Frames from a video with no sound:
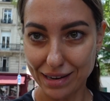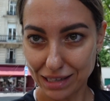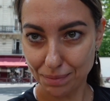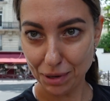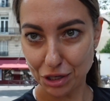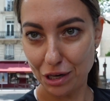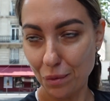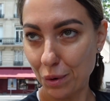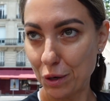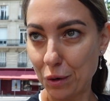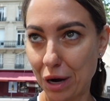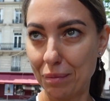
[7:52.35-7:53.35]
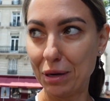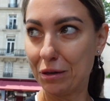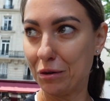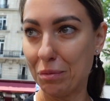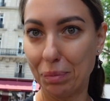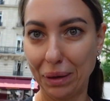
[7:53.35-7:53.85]
especially when you're coming
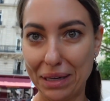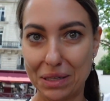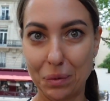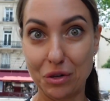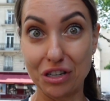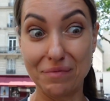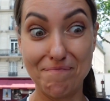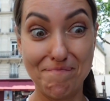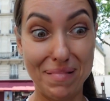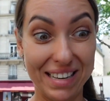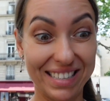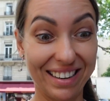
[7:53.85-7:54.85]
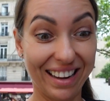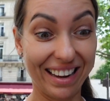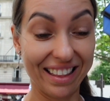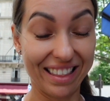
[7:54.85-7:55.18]
to a place which is busy like